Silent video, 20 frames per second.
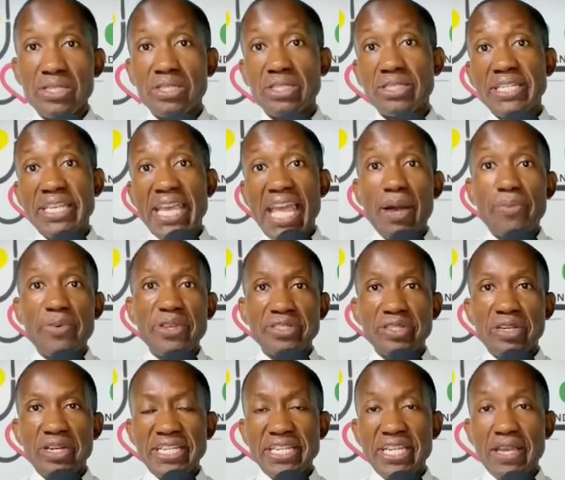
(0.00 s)
Today I'll be
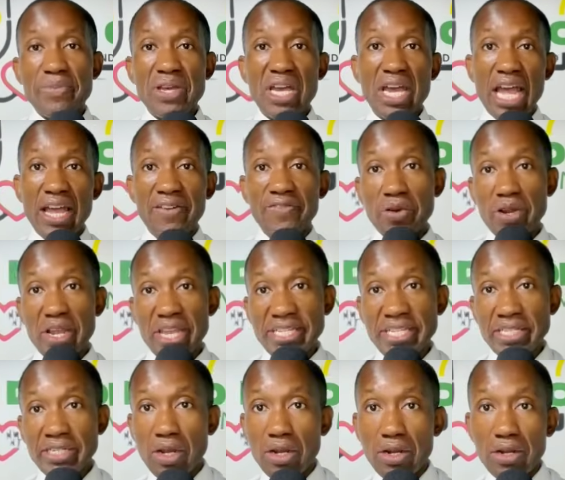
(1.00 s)
talking about
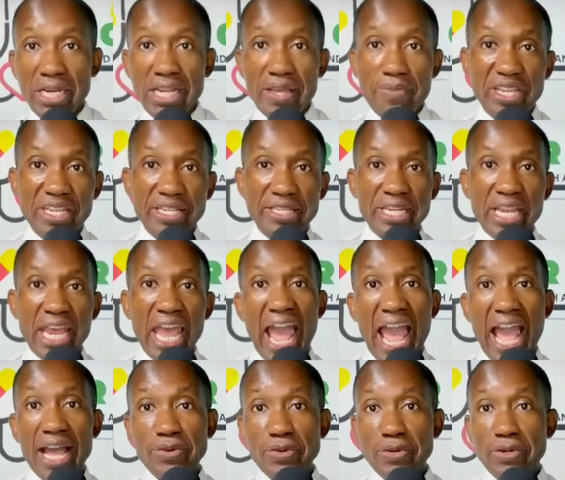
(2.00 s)
avoiding or limiting
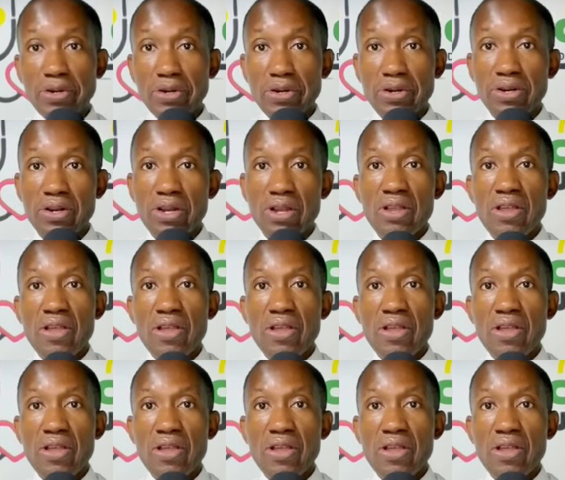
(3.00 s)
alcohol